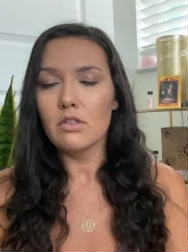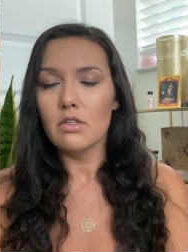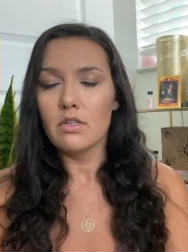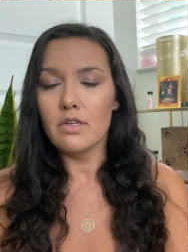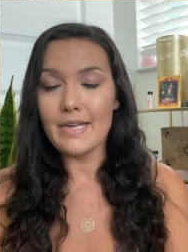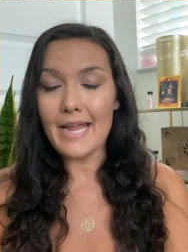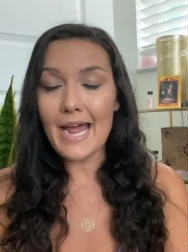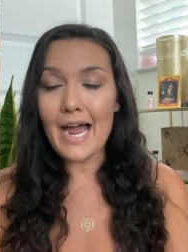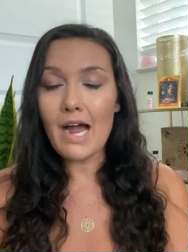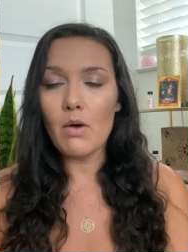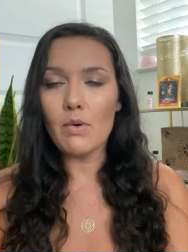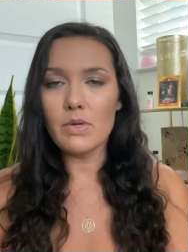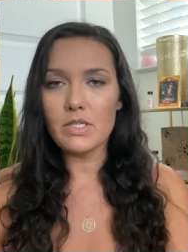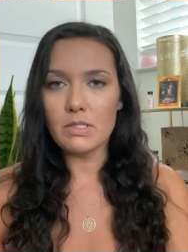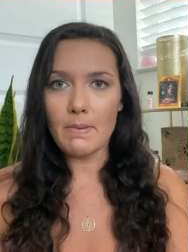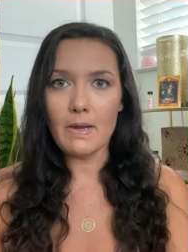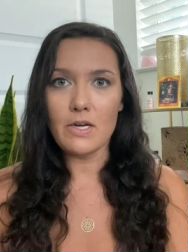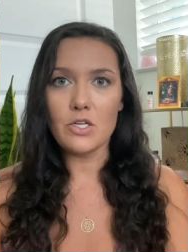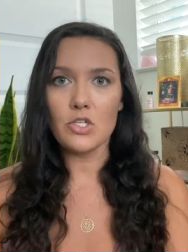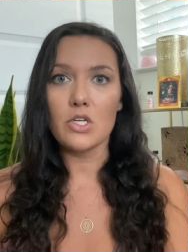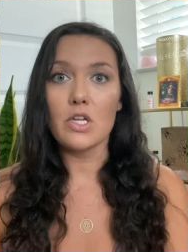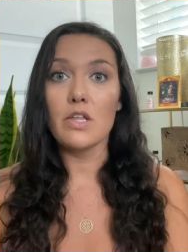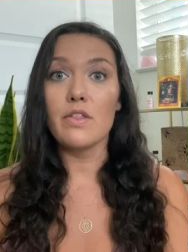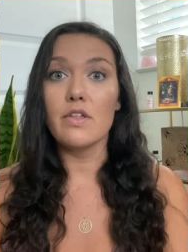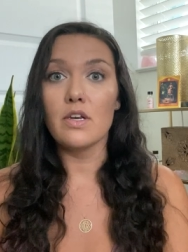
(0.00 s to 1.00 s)
now
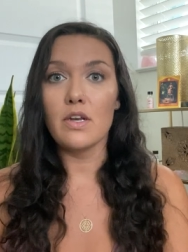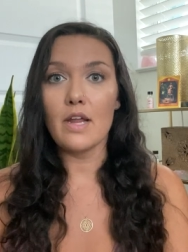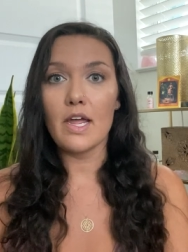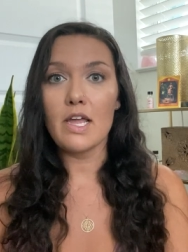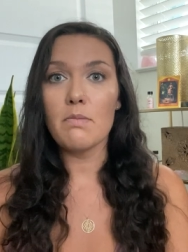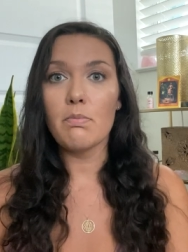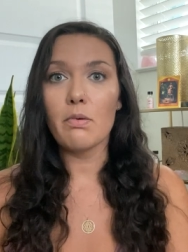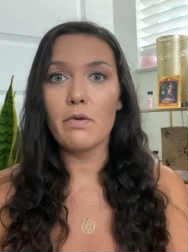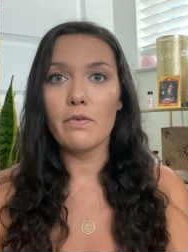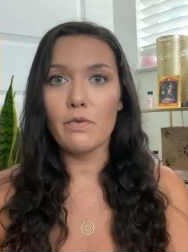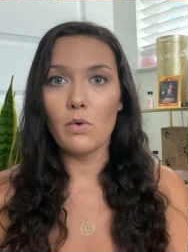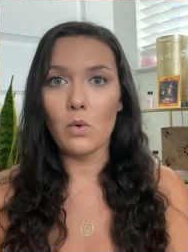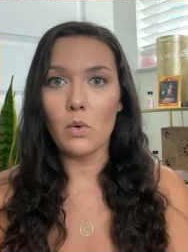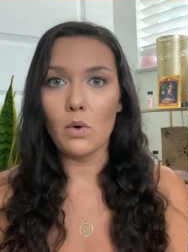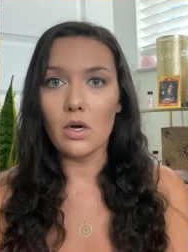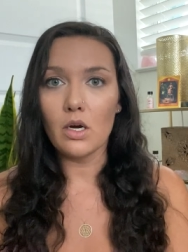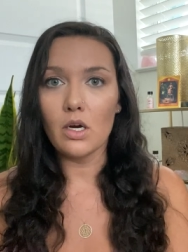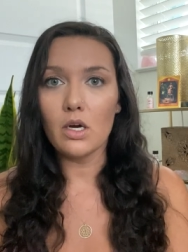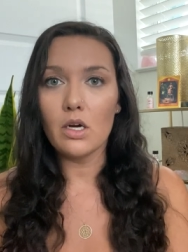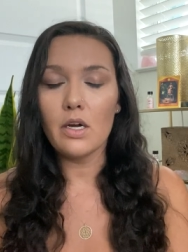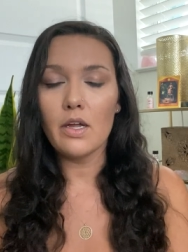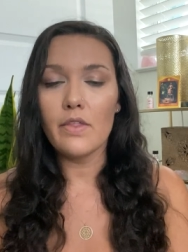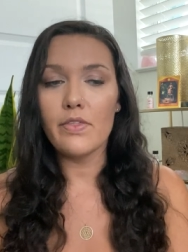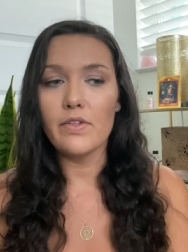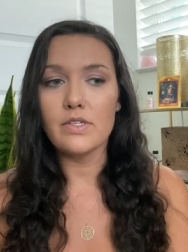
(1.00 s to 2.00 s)
especially the night
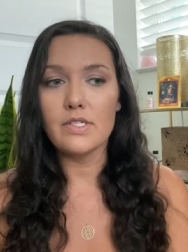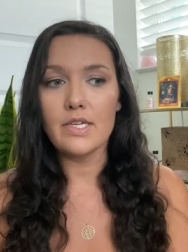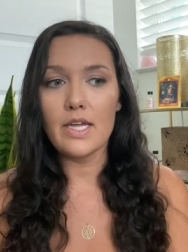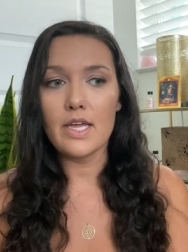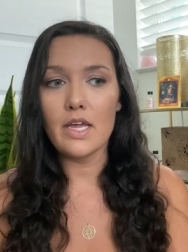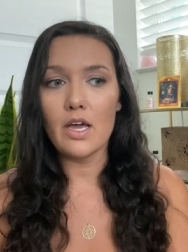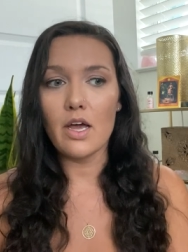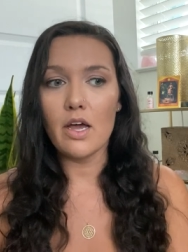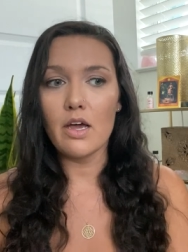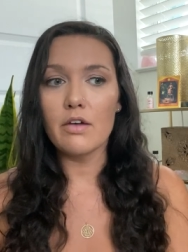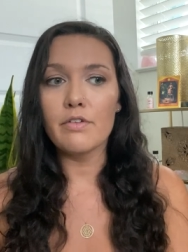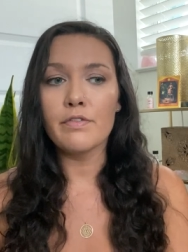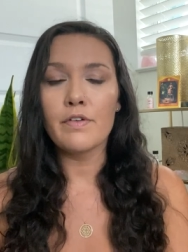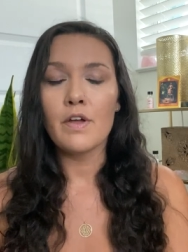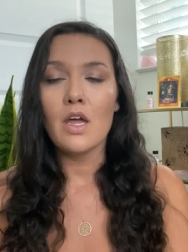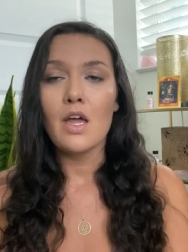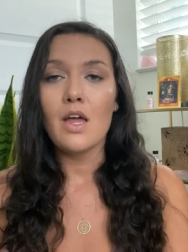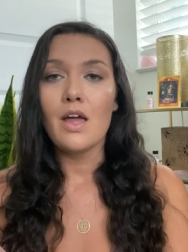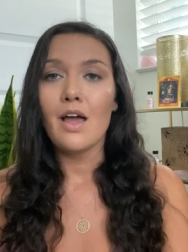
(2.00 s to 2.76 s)
before and the day of,